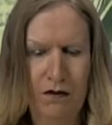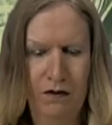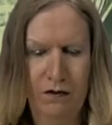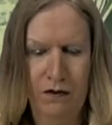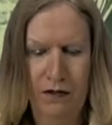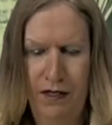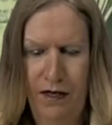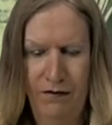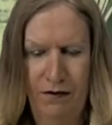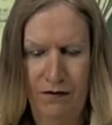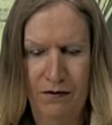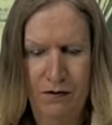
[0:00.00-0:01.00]
when you
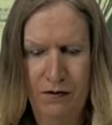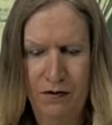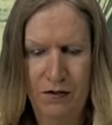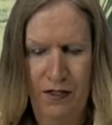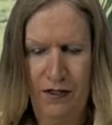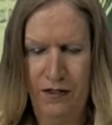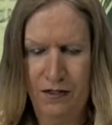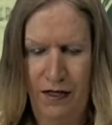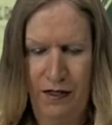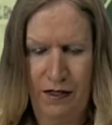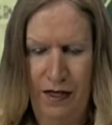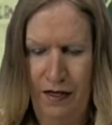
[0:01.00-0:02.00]
have a sickness
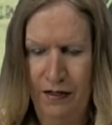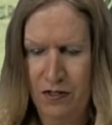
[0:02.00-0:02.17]
like that,